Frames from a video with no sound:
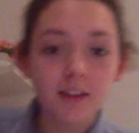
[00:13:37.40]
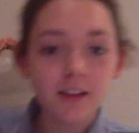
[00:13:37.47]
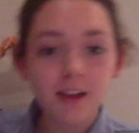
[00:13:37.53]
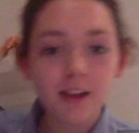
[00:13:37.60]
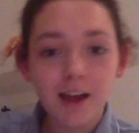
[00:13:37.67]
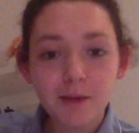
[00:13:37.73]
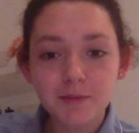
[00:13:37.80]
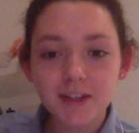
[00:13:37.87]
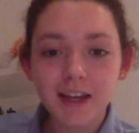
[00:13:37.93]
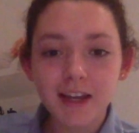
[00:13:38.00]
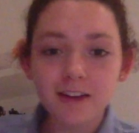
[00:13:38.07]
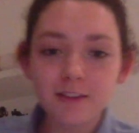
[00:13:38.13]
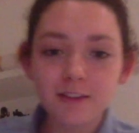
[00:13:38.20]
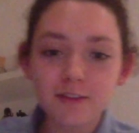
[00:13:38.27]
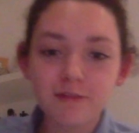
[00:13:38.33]
Update
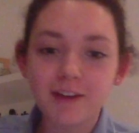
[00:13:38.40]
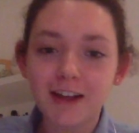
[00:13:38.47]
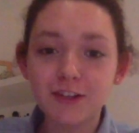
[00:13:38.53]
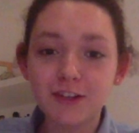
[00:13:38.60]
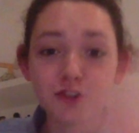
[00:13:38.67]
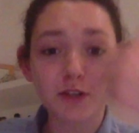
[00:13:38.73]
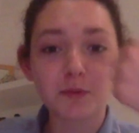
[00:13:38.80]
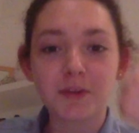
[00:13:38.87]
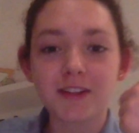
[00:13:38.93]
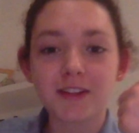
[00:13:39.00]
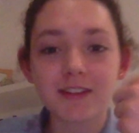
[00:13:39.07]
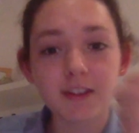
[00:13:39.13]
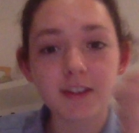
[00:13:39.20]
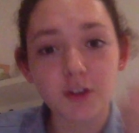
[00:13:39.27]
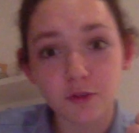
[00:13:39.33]
on the fudge, it
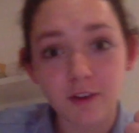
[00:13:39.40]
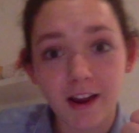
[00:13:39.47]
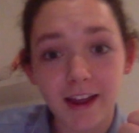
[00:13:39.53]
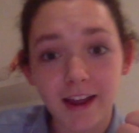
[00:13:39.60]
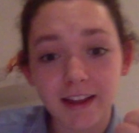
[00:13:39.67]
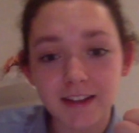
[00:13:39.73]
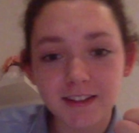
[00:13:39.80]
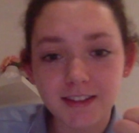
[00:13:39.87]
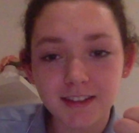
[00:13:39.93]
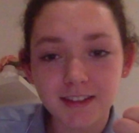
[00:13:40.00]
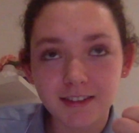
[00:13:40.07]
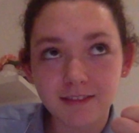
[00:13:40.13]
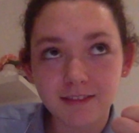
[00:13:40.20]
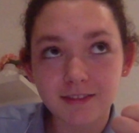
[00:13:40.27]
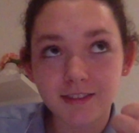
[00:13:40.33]
was
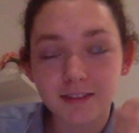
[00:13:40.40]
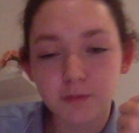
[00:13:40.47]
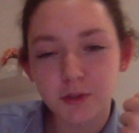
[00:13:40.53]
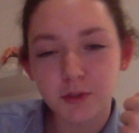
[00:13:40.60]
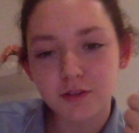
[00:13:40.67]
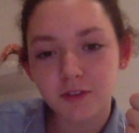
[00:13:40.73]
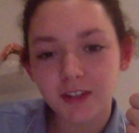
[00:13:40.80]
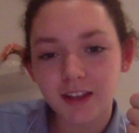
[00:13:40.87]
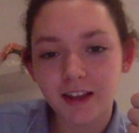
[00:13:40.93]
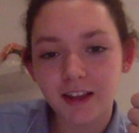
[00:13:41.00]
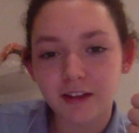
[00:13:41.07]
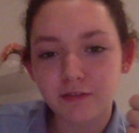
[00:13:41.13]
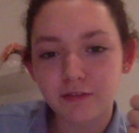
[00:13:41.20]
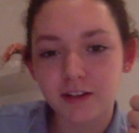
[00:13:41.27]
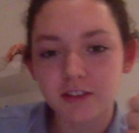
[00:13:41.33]
great. Wasn't really
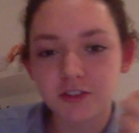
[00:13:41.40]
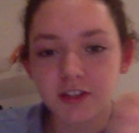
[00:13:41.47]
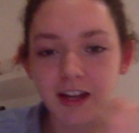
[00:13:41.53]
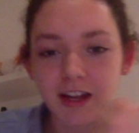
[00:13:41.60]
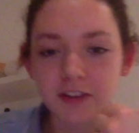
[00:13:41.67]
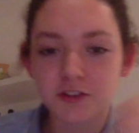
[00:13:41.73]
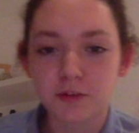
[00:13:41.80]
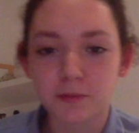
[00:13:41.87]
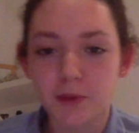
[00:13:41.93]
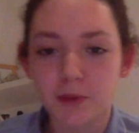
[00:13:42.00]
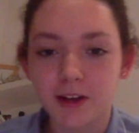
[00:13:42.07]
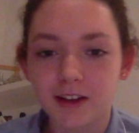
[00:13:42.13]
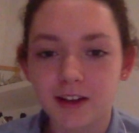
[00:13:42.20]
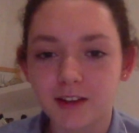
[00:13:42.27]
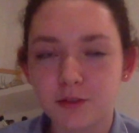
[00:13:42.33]
like fudge texture,
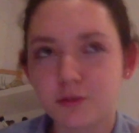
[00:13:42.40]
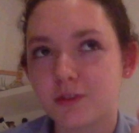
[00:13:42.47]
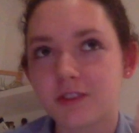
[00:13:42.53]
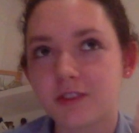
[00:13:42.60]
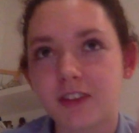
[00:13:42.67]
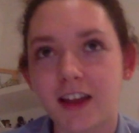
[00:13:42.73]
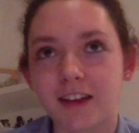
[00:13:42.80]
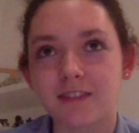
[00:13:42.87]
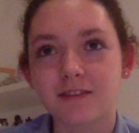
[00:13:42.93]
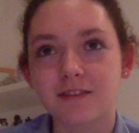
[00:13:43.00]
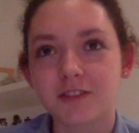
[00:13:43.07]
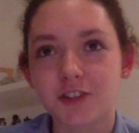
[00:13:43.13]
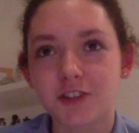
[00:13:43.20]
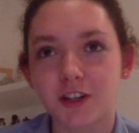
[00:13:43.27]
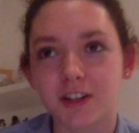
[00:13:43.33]
but it was just like
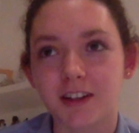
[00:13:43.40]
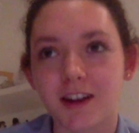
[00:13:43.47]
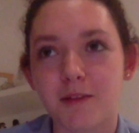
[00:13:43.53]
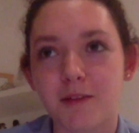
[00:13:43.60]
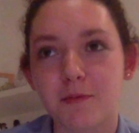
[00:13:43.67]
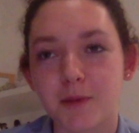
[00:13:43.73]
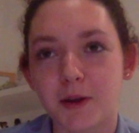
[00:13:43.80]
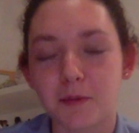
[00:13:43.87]
chocolate and almond butter